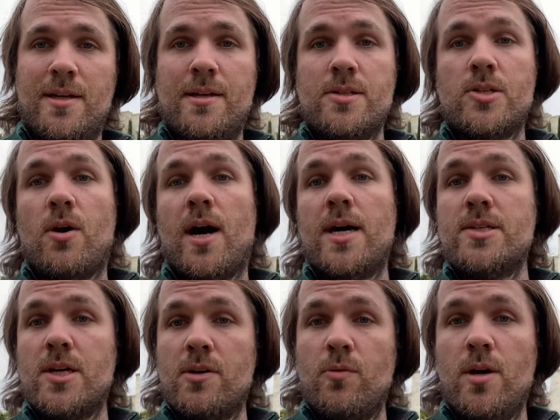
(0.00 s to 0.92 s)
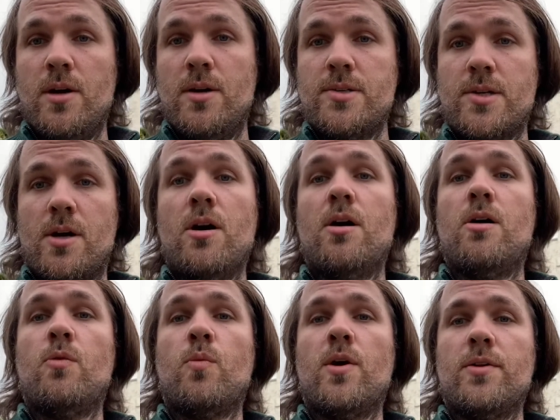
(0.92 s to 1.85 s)
So Isaac was
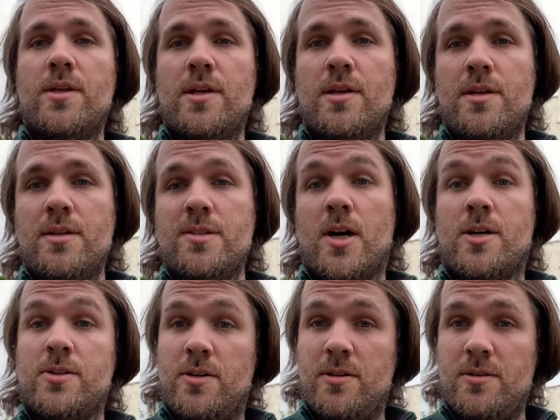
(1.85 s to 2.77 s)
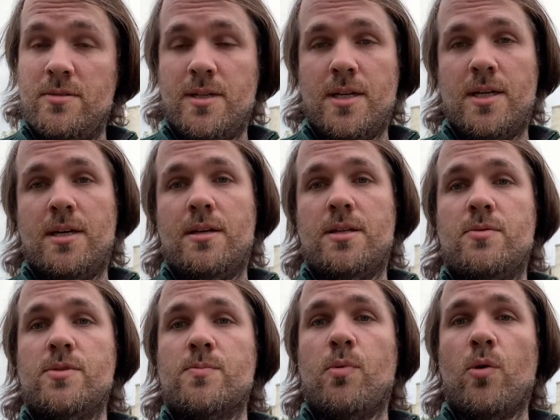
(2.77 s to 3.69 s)
a wealthy doctor, and he
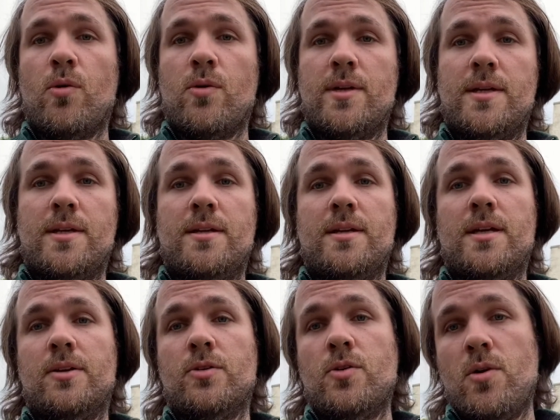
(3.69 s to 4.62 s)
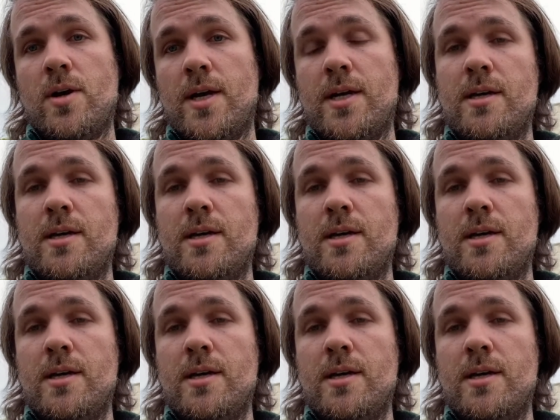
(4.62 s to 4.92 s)
was born in Illinois,